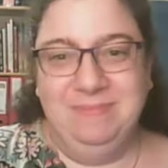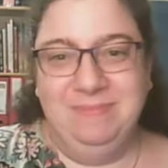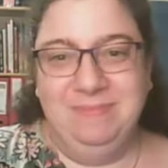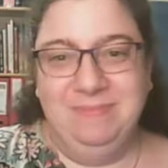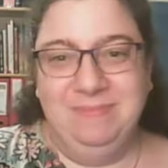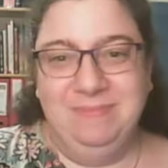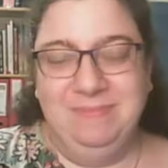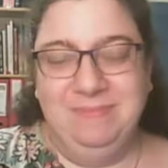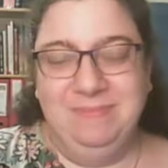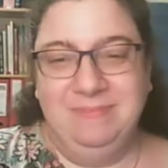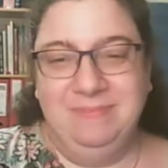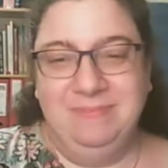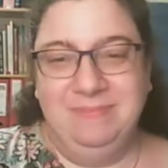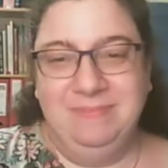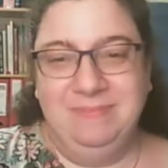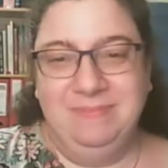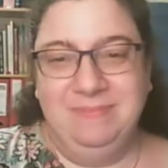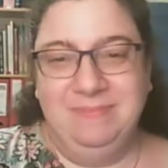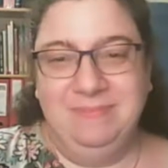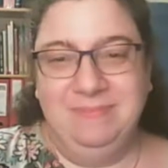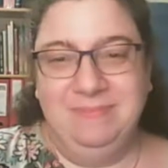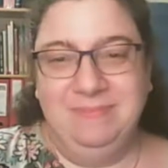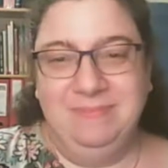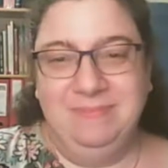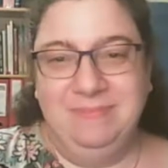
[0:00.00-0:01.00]

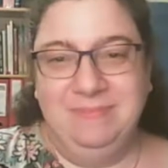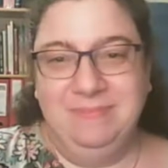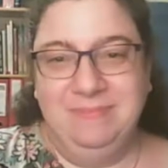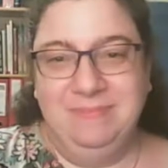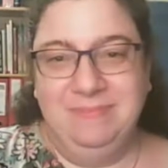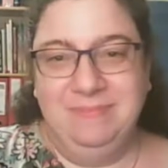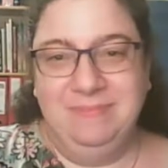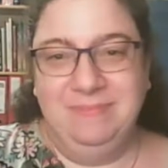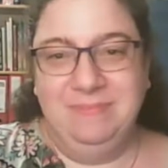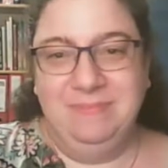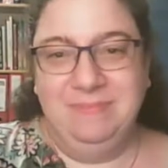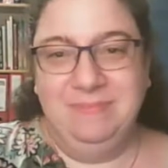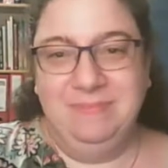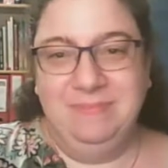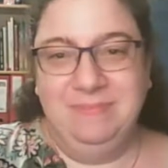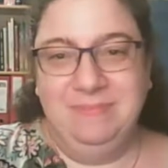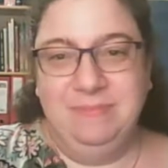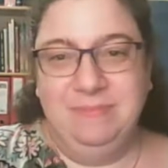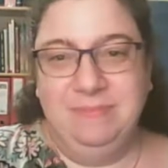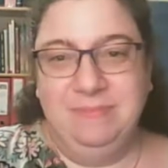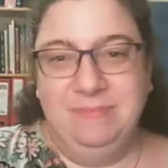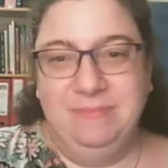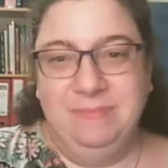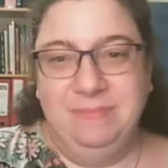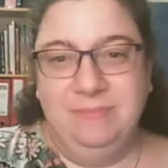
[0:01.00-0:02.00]

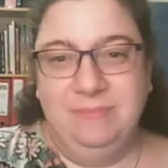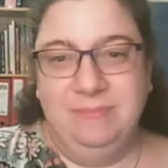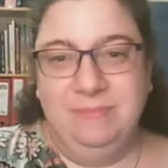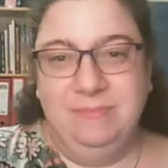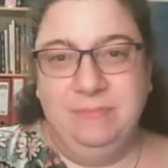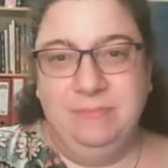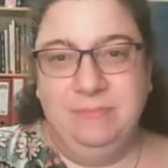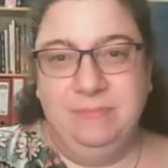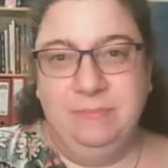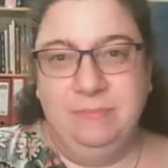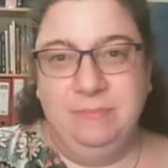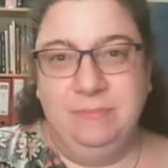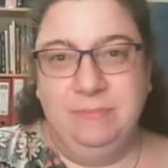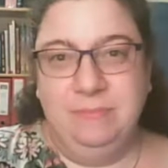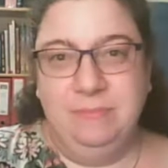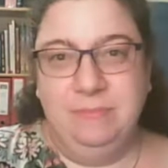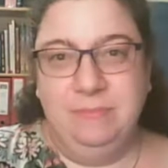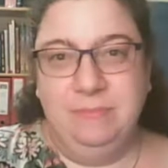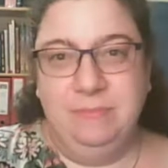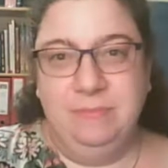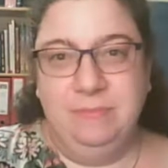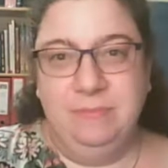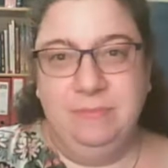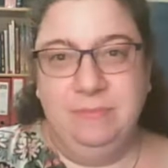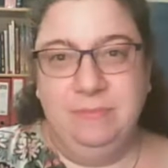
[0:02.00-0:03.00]

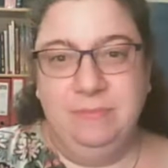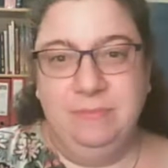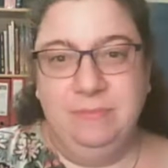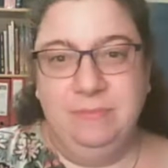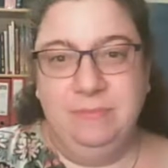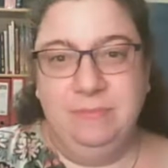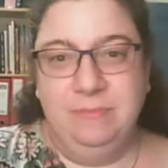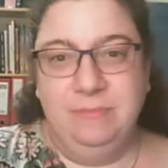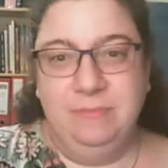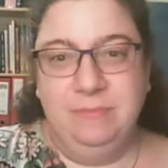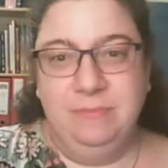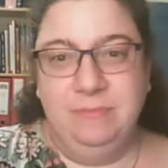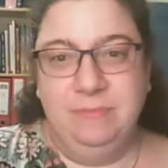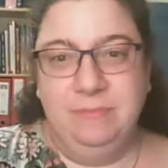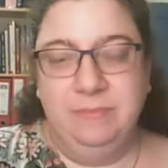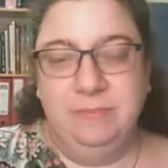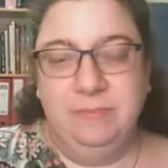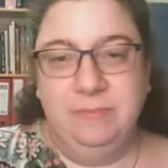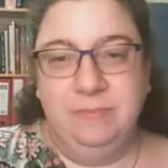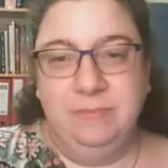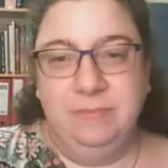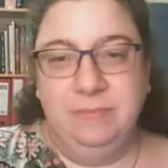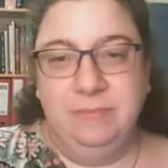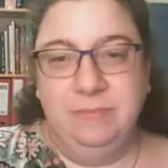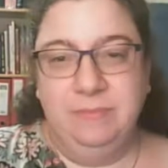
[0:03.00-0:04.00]

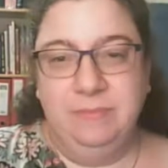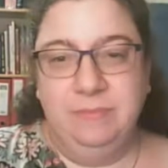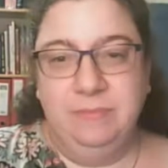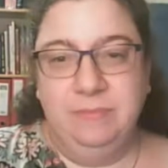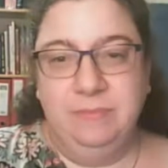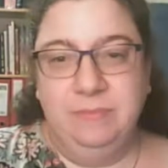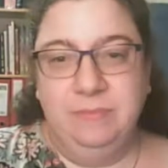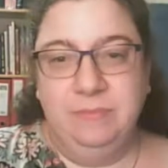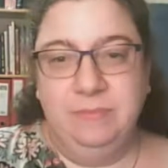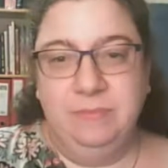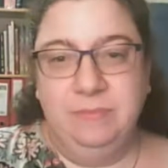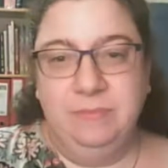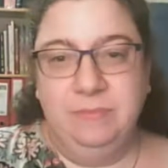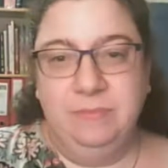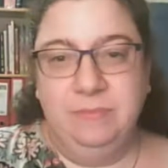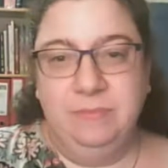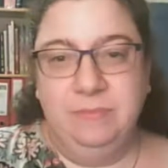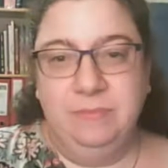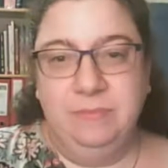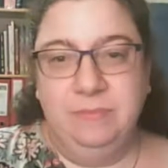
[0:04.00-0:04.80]
(silent)